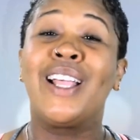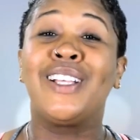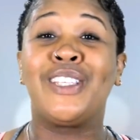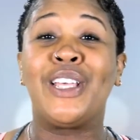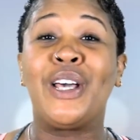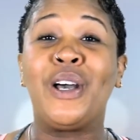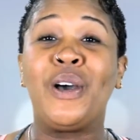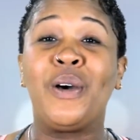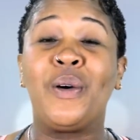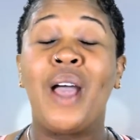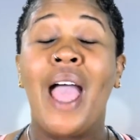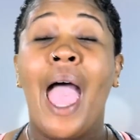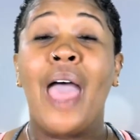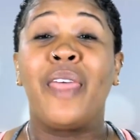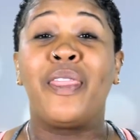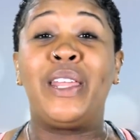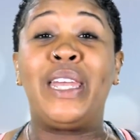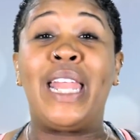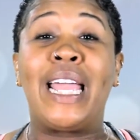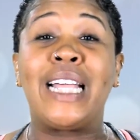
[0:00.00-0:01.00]
So
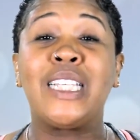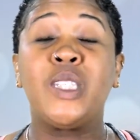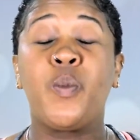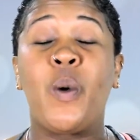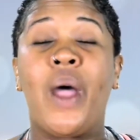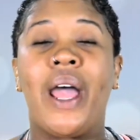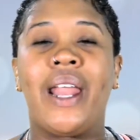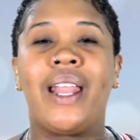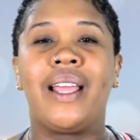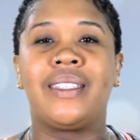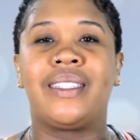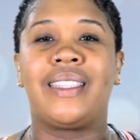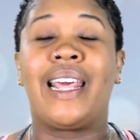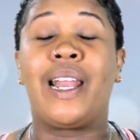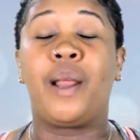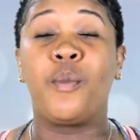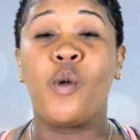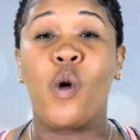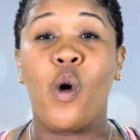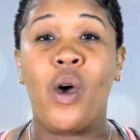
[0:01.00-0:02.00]
the next products
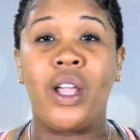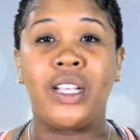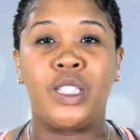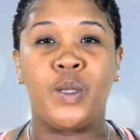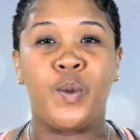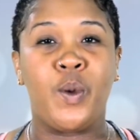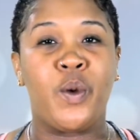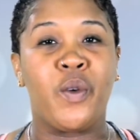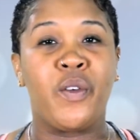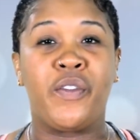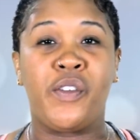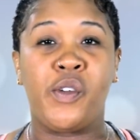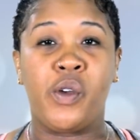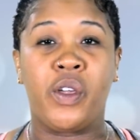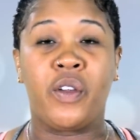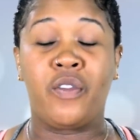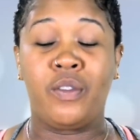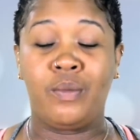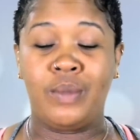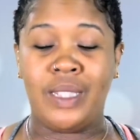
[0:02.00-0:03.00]
that I'm going to be
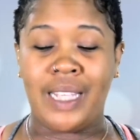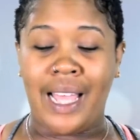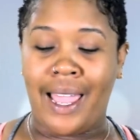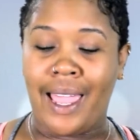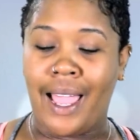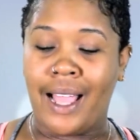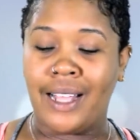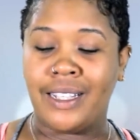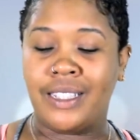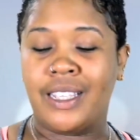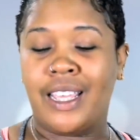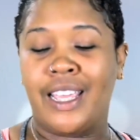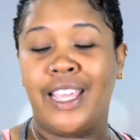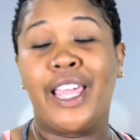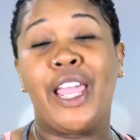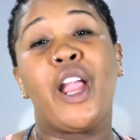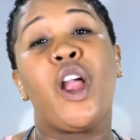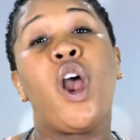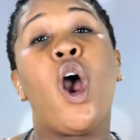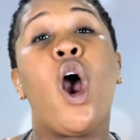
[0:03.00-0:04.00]
reviewing from Saian
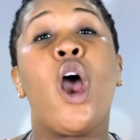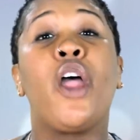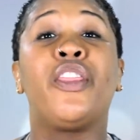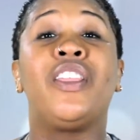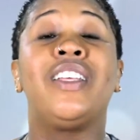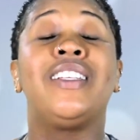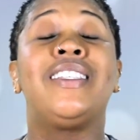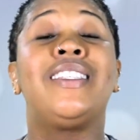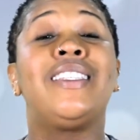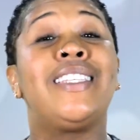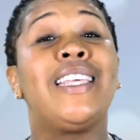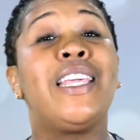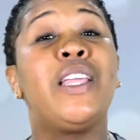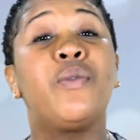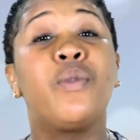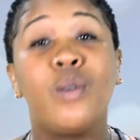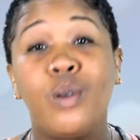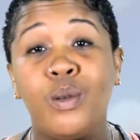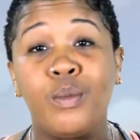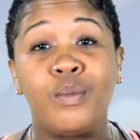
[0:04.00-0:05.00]
Skincare are the
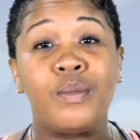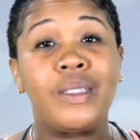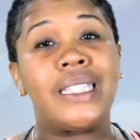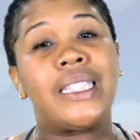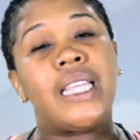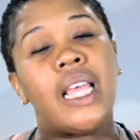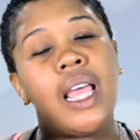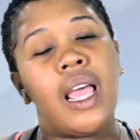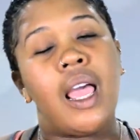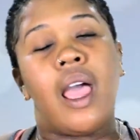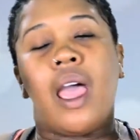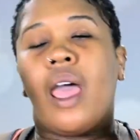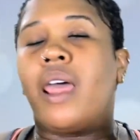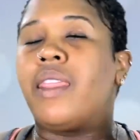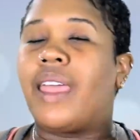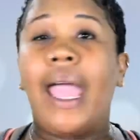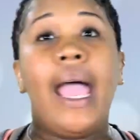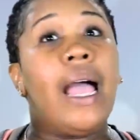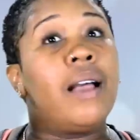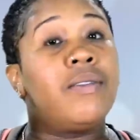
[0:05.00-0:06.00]
serums.
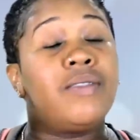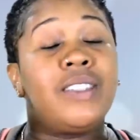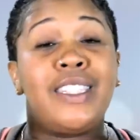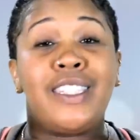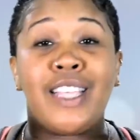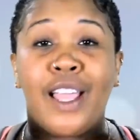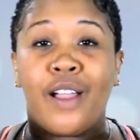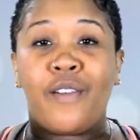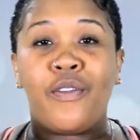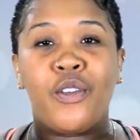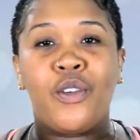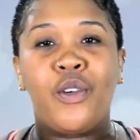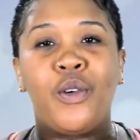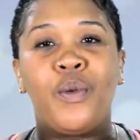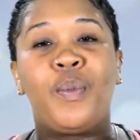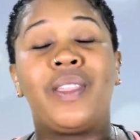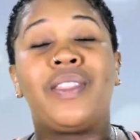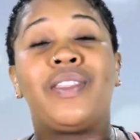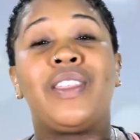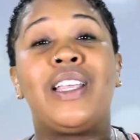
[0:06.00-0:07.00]
They have several,
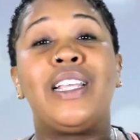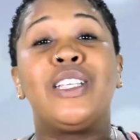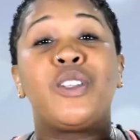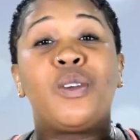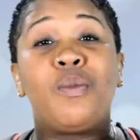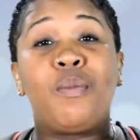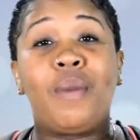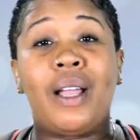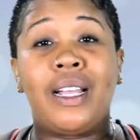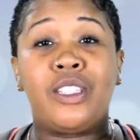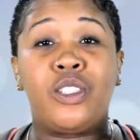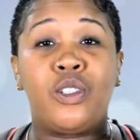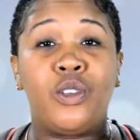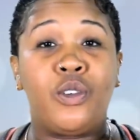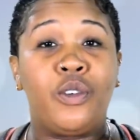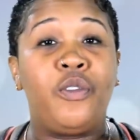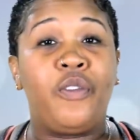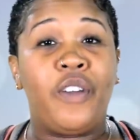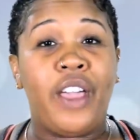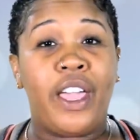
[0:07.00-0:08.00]
but these are my
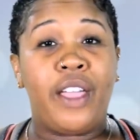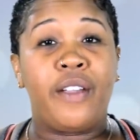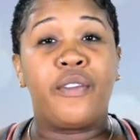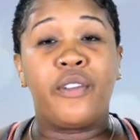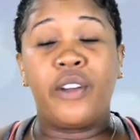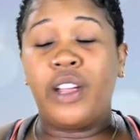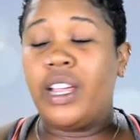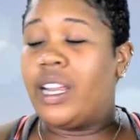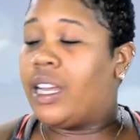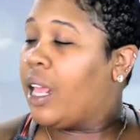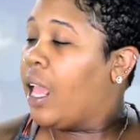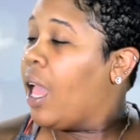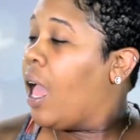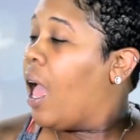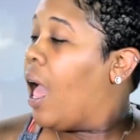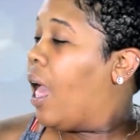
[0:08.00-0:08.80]
two favorite.